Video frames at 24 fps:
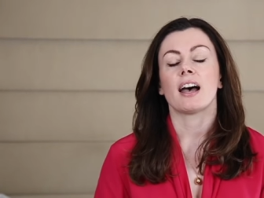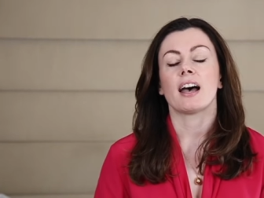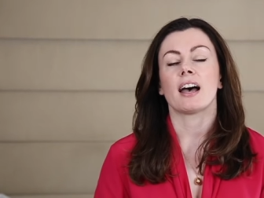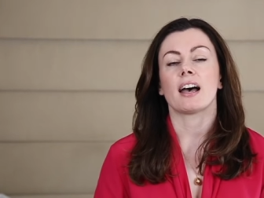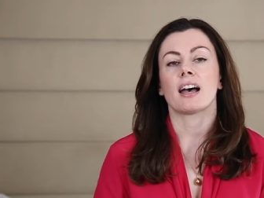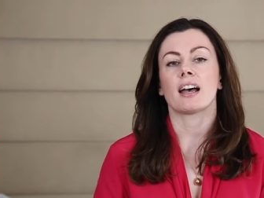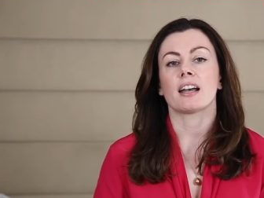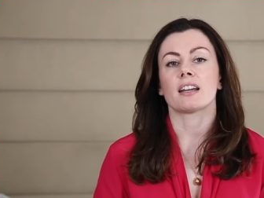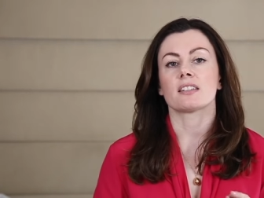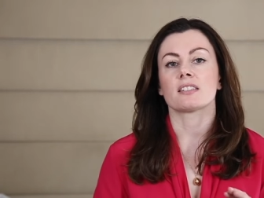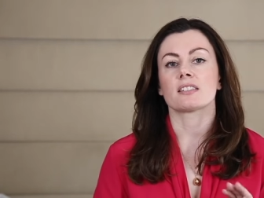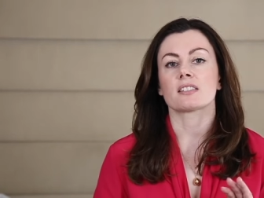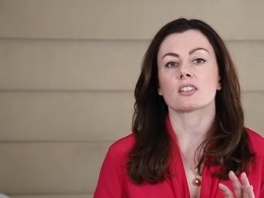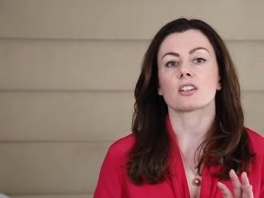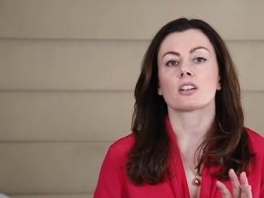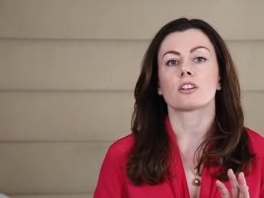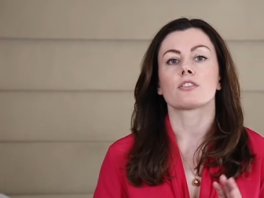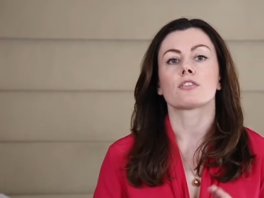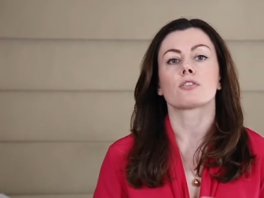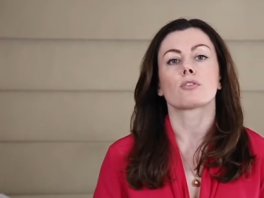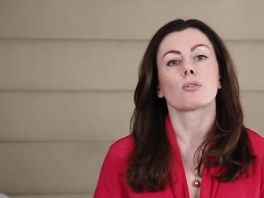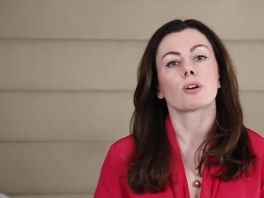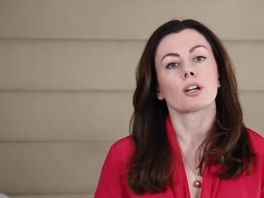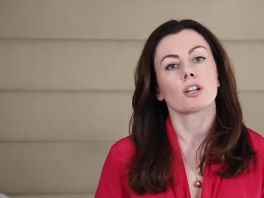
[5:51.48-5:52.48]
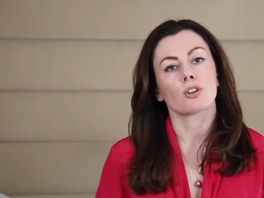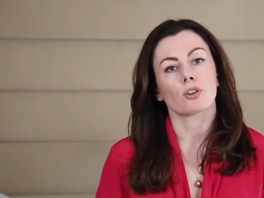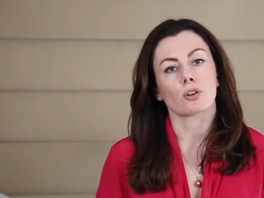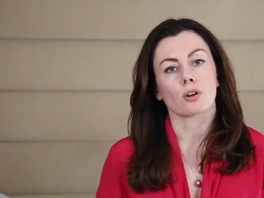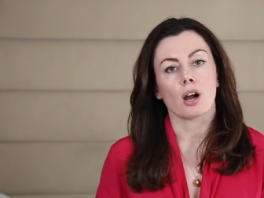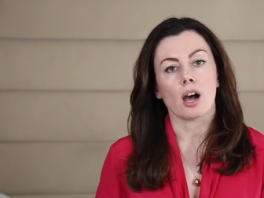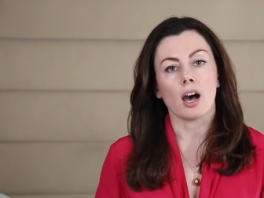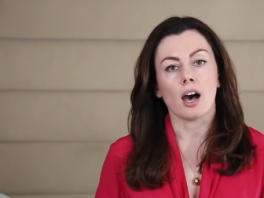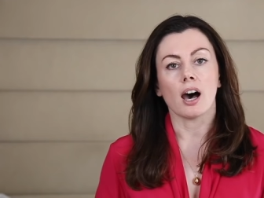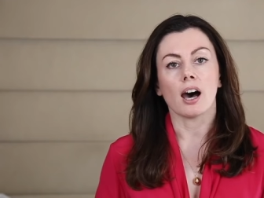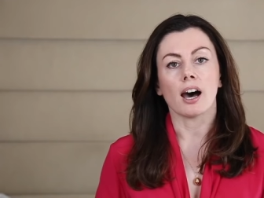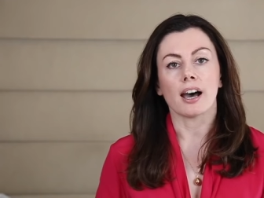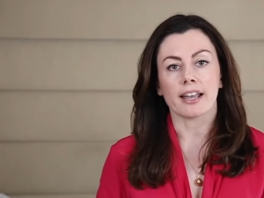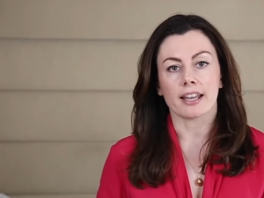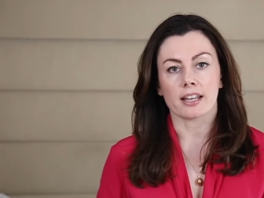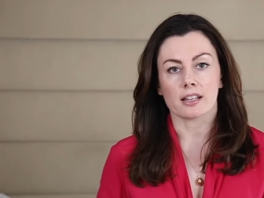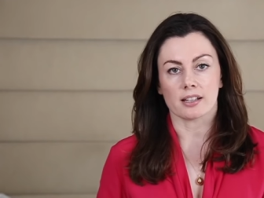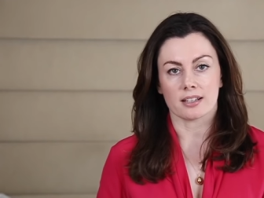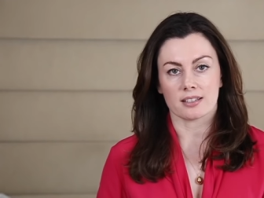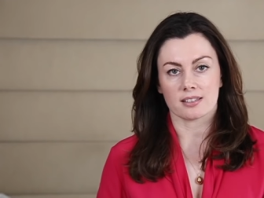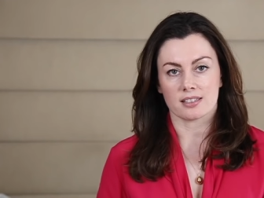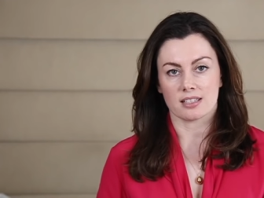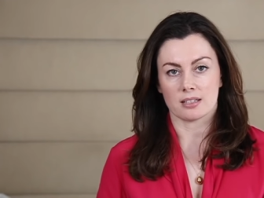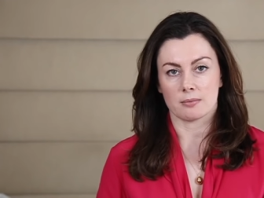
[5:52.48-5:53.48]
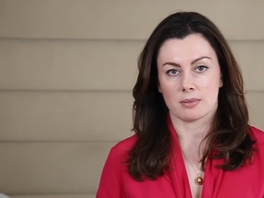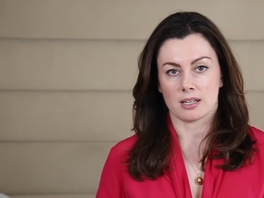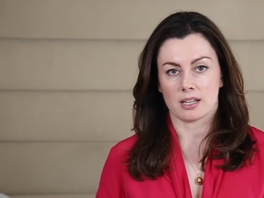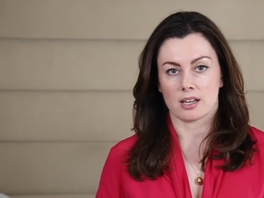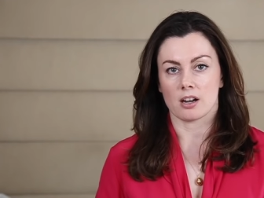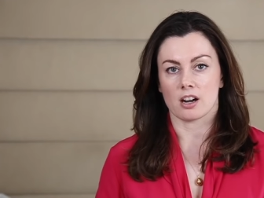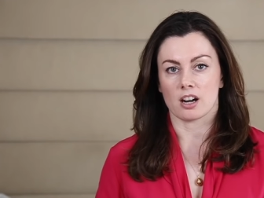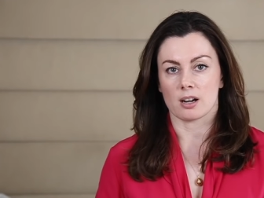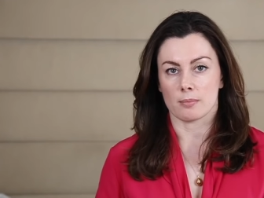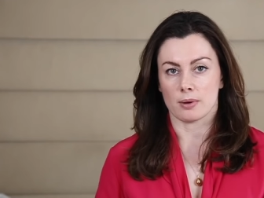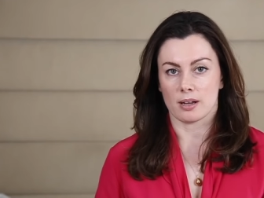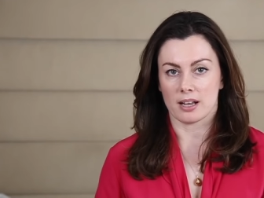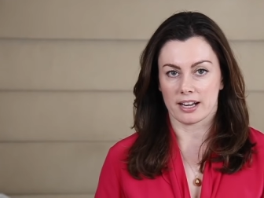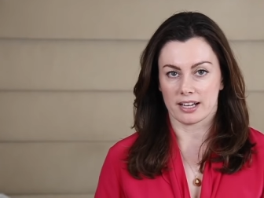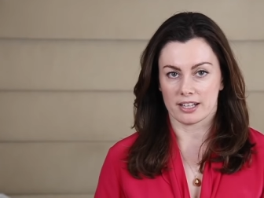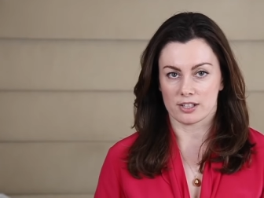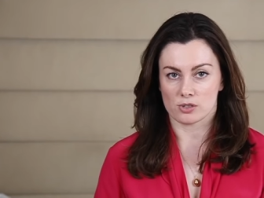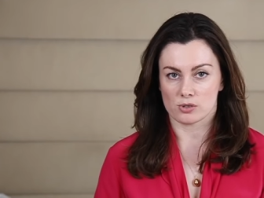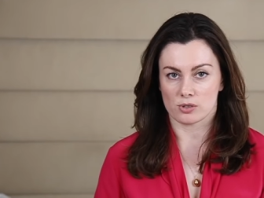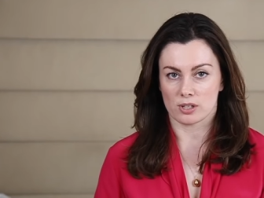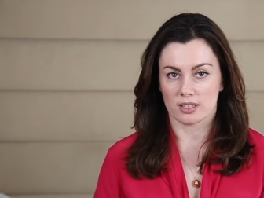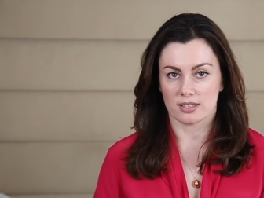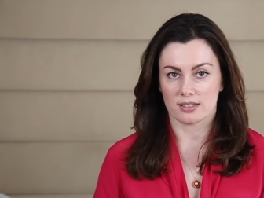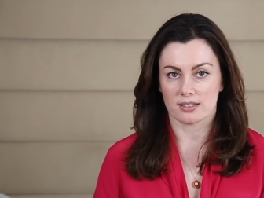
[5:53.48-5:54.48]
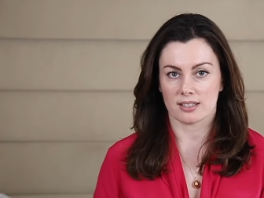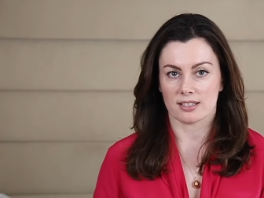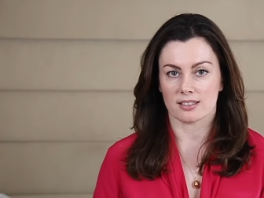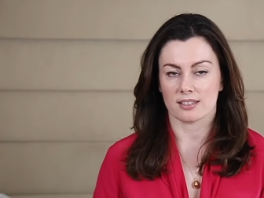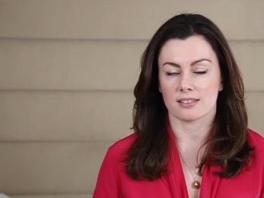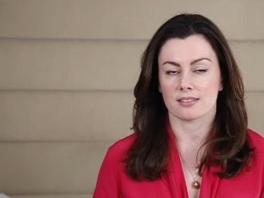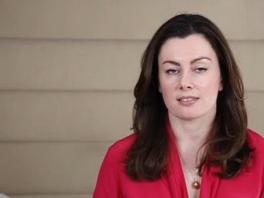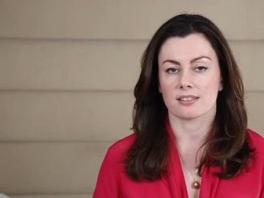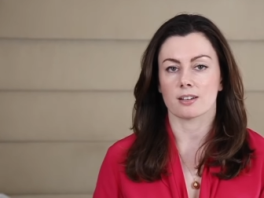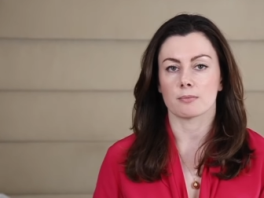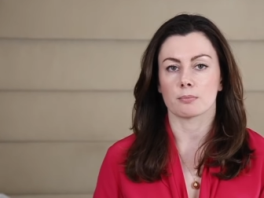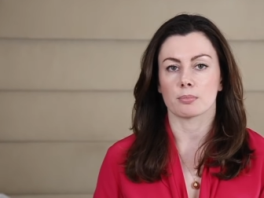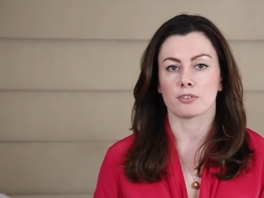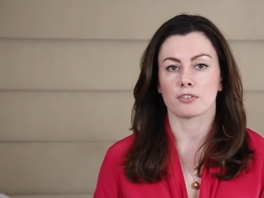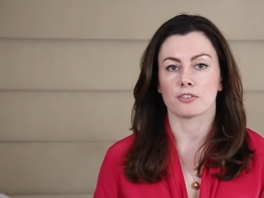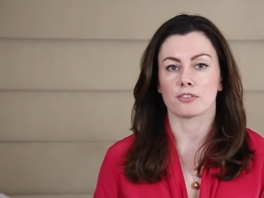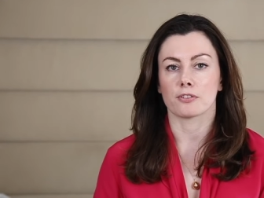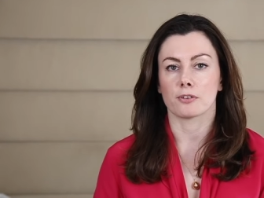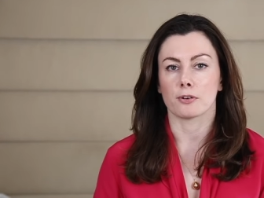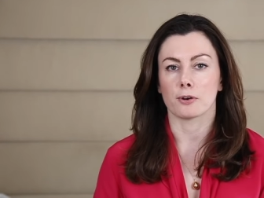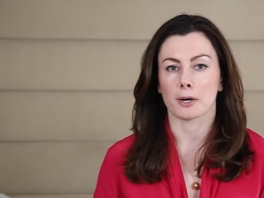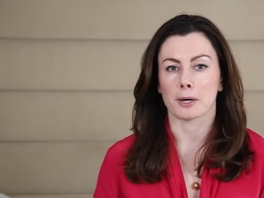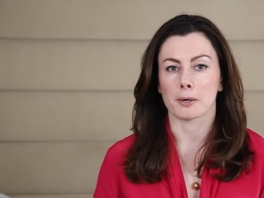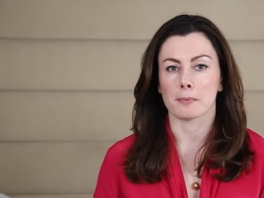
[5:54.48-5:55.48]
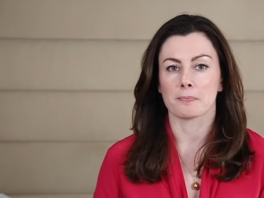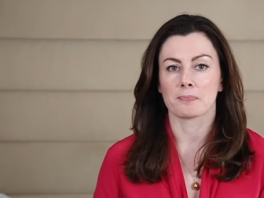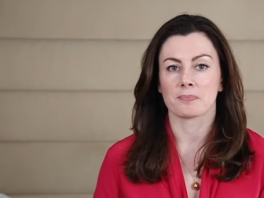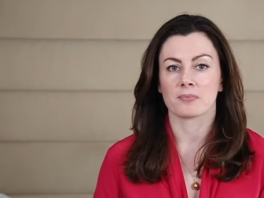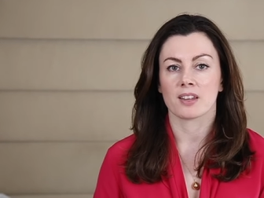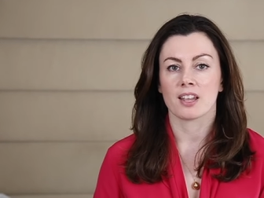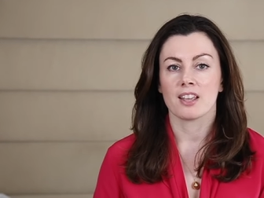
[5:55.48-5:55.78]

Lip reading: And avoid your high glycemic carbohydrates, as I said before.